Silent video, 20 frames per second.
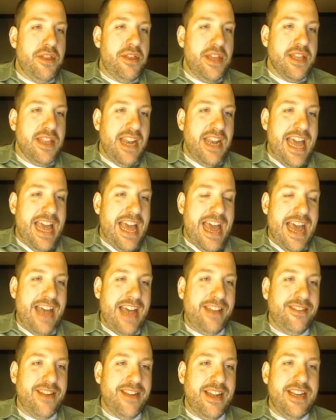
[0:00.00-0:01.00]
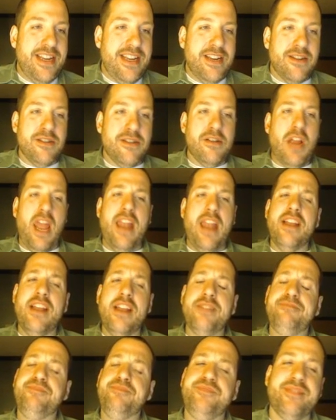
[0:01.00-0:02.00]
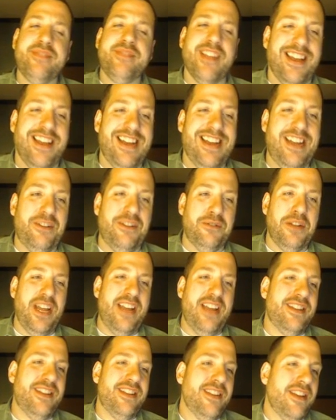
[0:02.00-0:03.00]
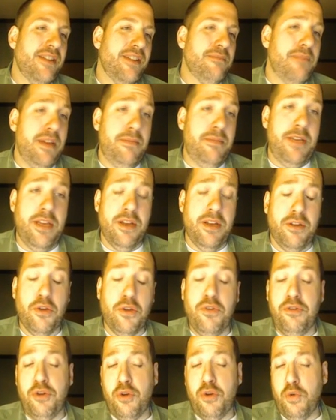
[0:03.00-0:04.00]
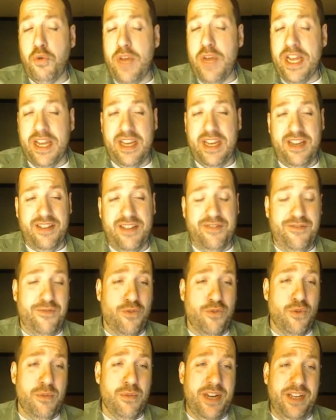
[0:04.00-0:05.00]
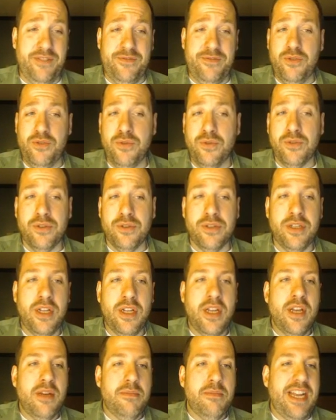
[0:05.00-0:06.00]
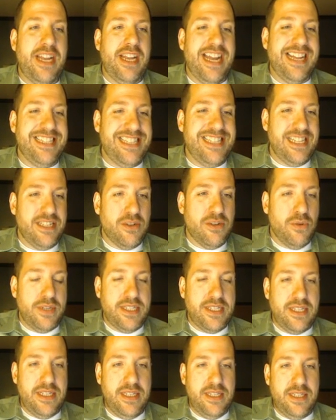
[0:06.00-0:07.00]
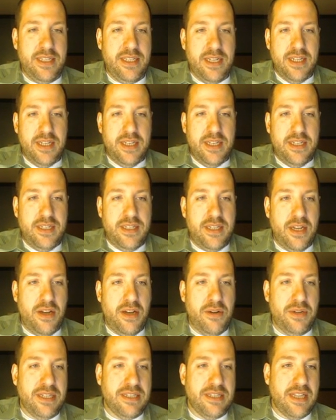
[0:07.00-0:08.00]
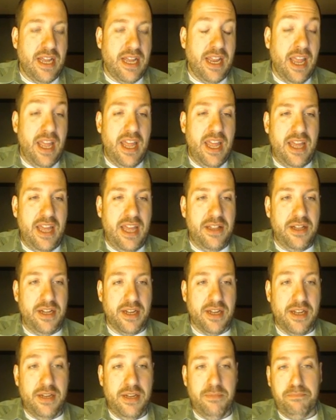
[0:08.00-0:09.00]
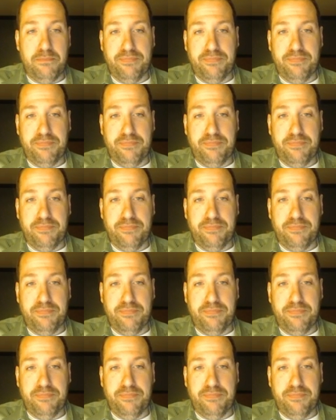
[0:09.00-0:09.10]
thing that it has on here, and I don't know, maybe a quick formative tool, but it has these quizzes. So it's like, hey, look,